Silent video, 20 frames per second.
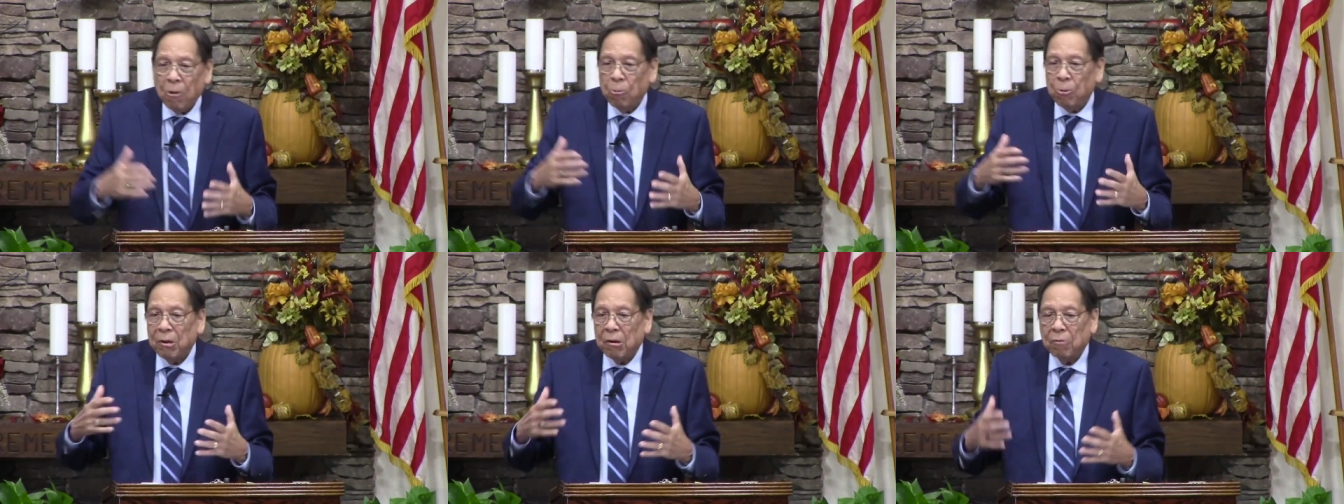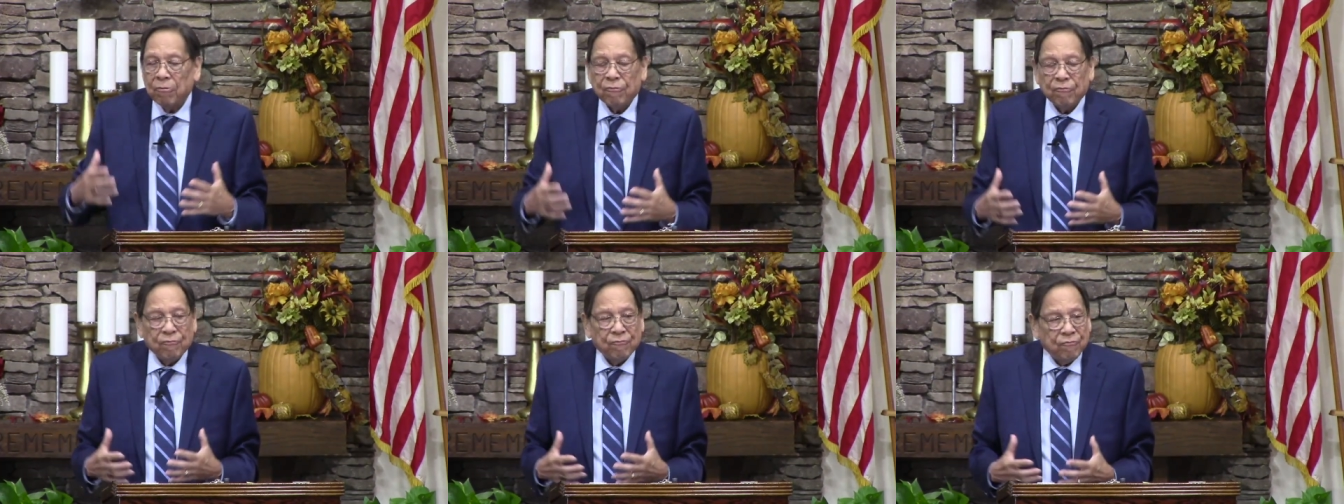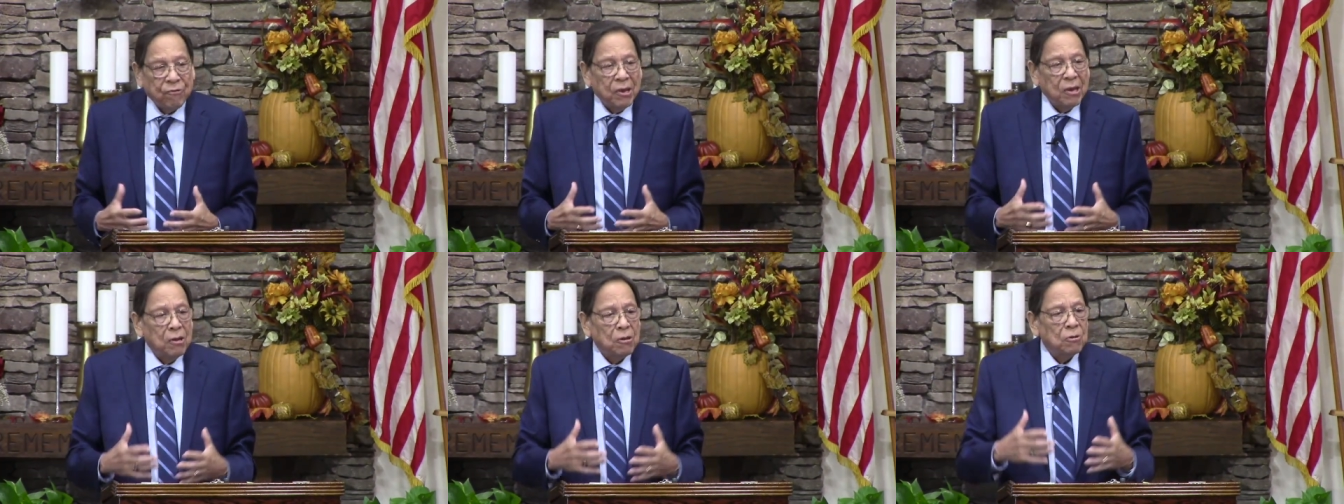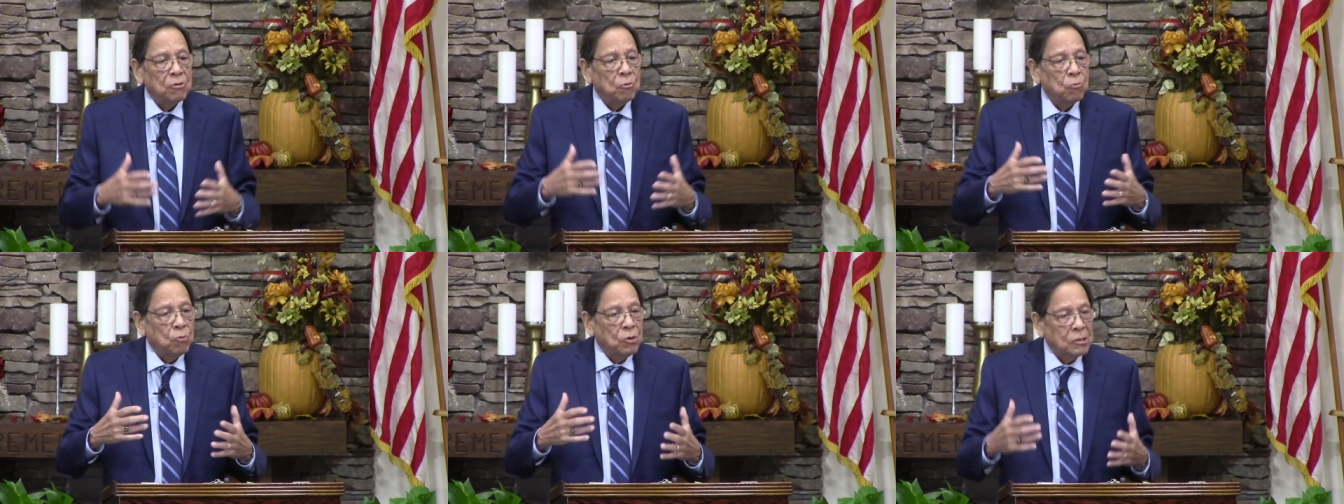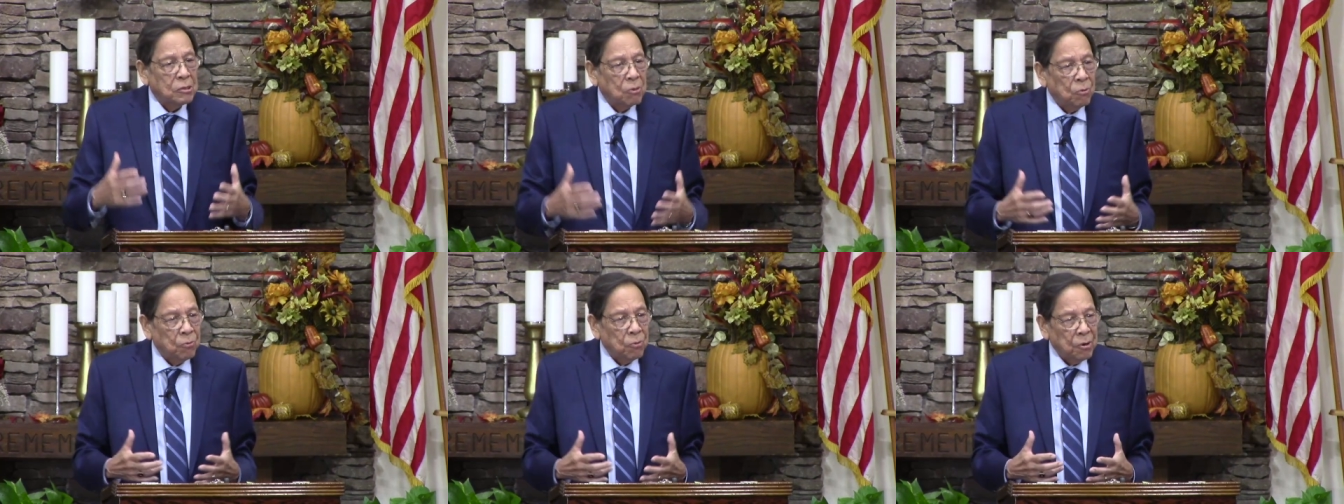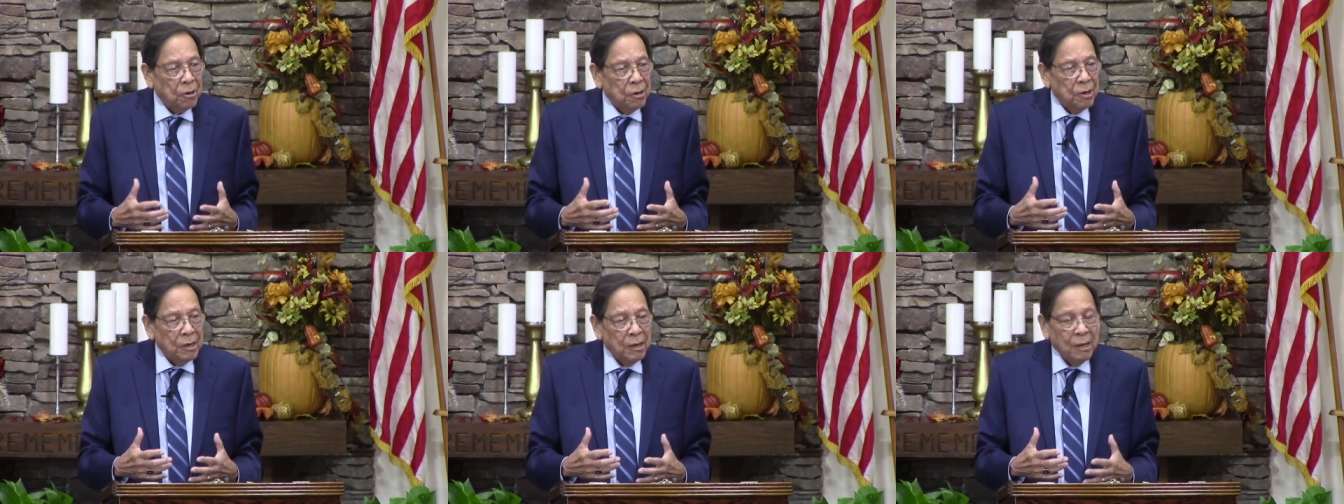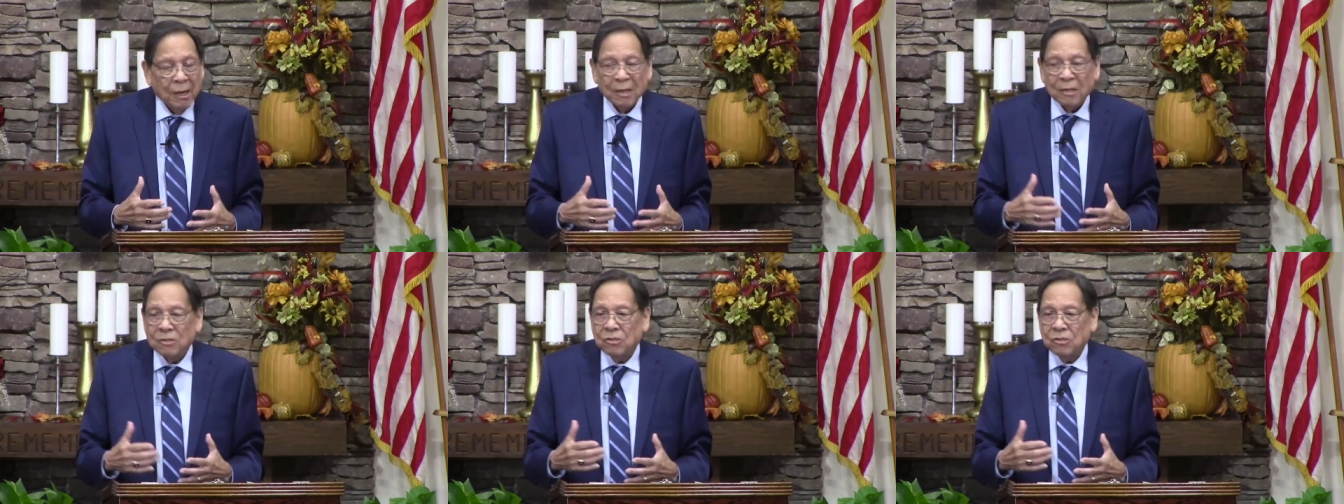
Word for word: We are filled with the Word.